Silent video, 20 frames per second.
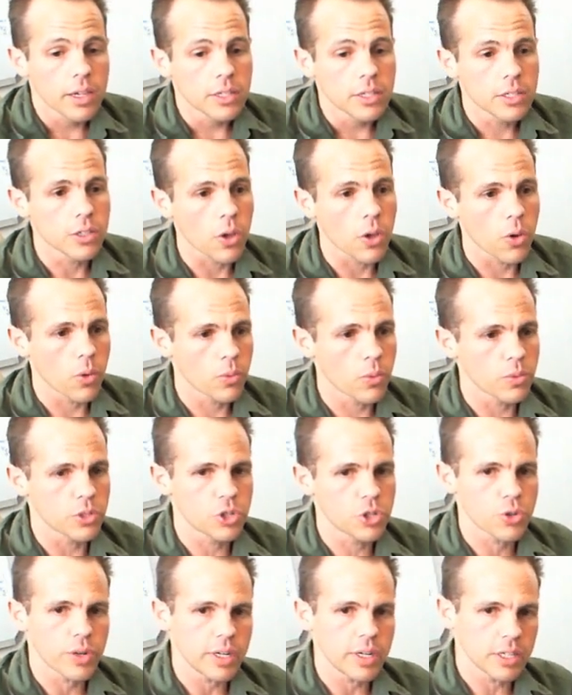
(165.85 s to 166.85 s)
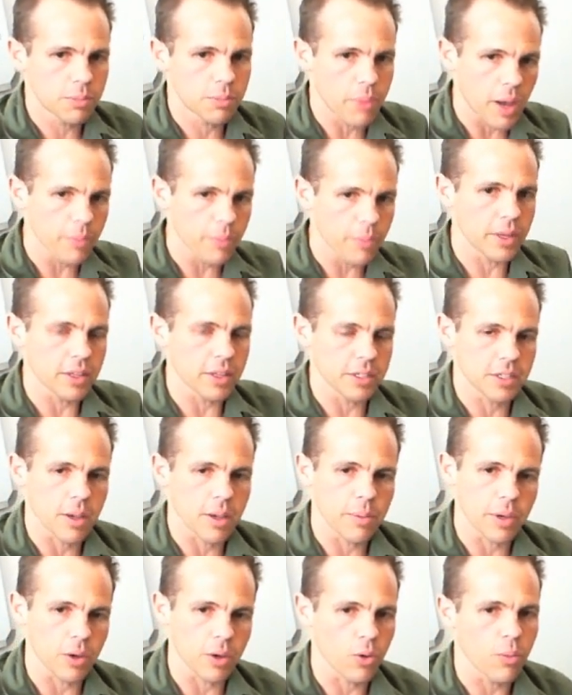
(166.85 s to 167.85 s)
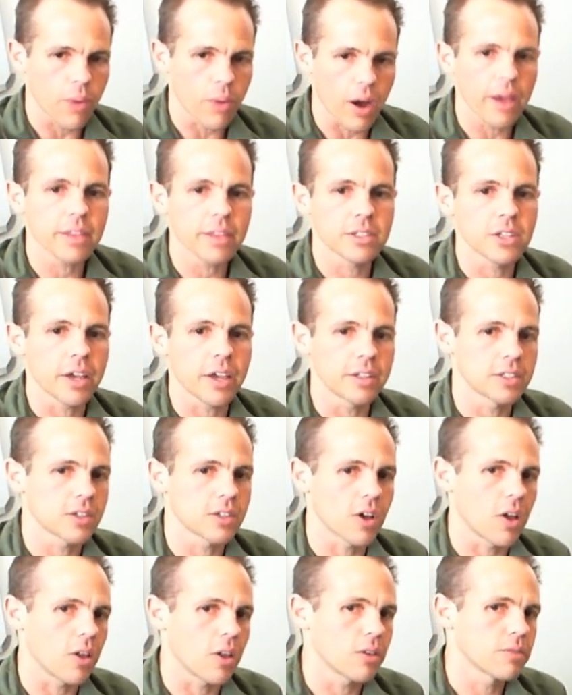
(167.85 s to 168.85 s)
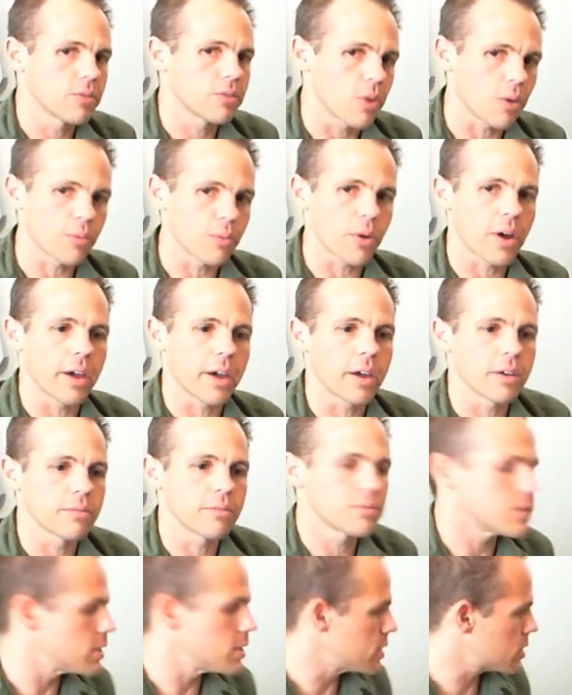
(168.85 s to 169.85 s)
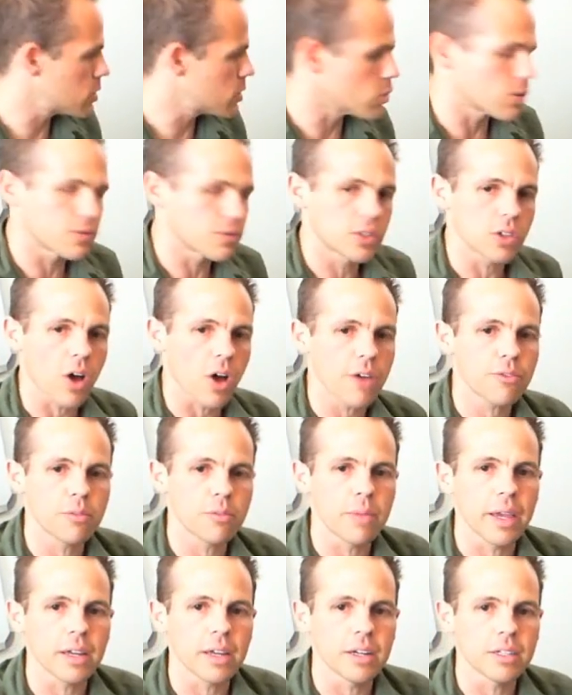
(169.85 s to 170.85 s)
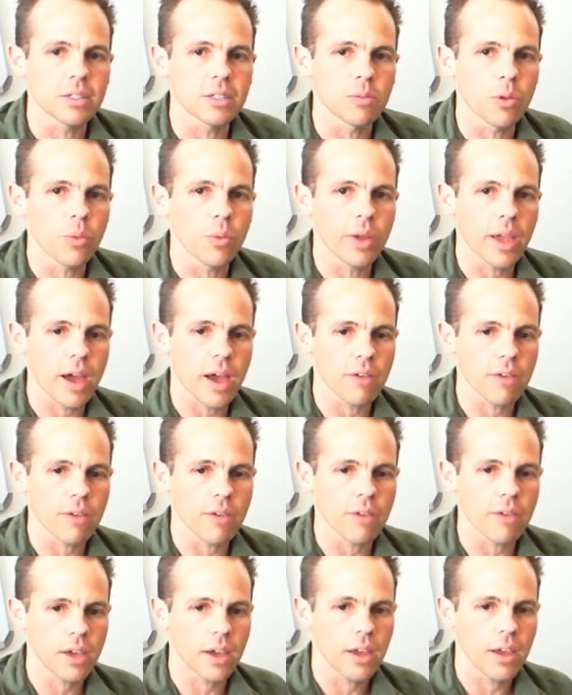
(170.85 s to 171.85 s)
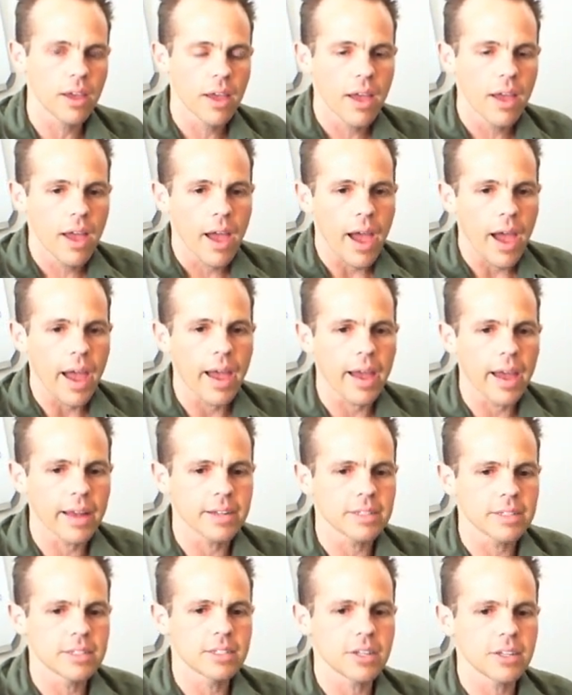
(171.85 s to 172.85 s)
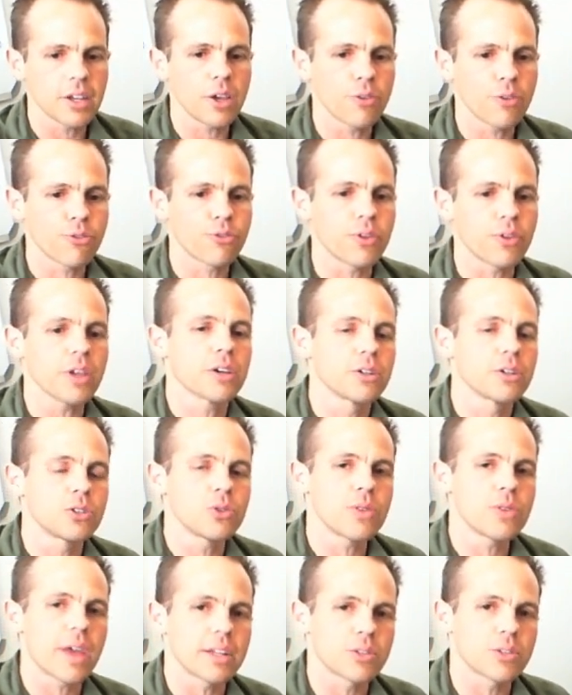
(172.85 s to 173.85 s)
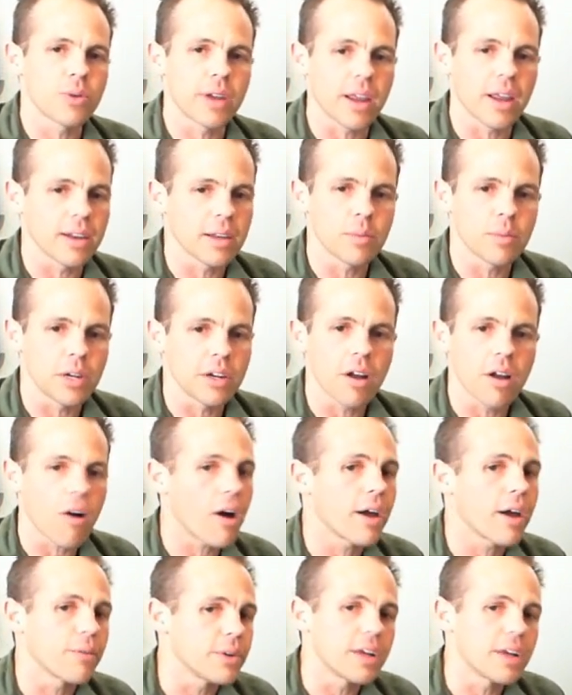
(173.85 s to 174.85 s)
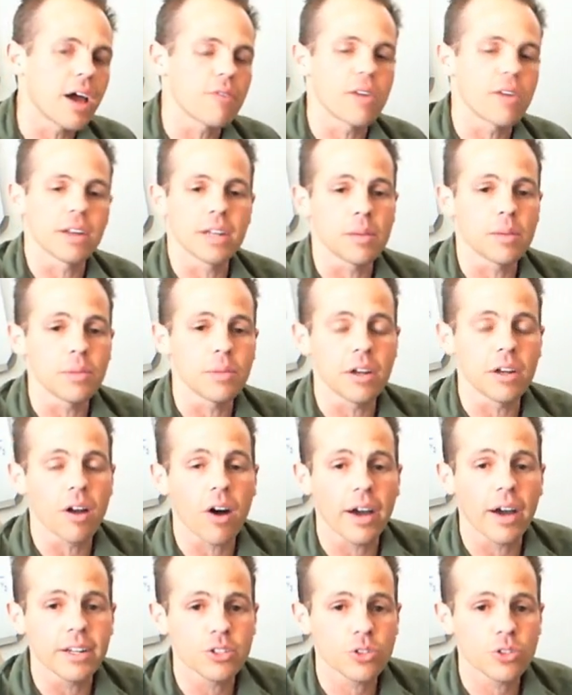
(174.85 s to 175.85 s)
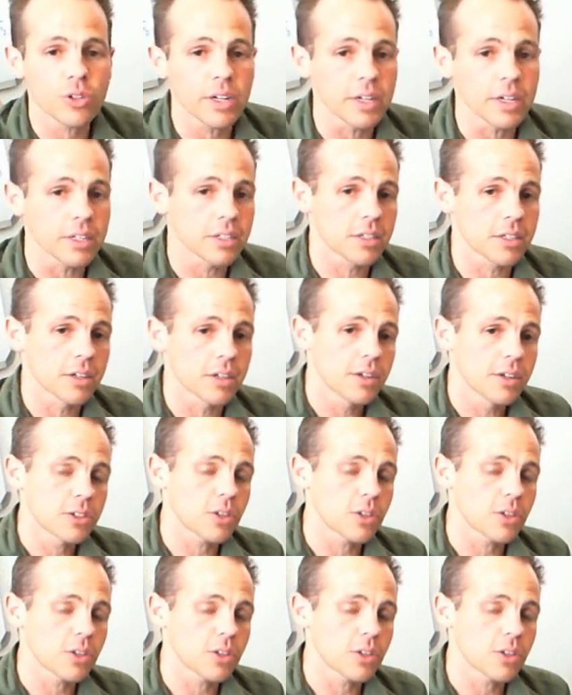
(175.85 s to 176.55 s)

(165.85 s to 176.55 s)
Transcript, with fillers: So the tree is pumping this uphill by the tensile, not by a, this sort of siphon mechanism that we have here. And if it could do that to an unlimited height, we'd have unlimited height trees.